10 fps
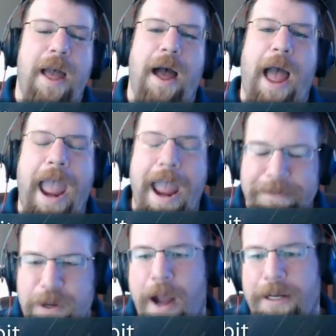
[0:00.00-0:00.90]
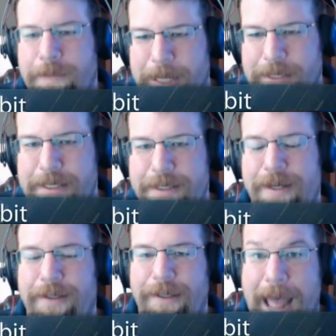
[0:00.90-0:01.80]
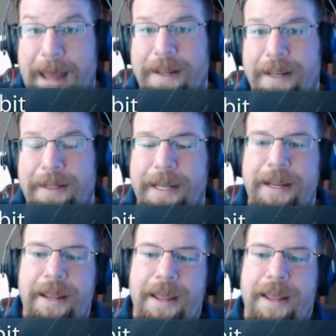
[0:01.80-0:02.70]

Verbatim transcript: Uh, I have talked about this a lot lately,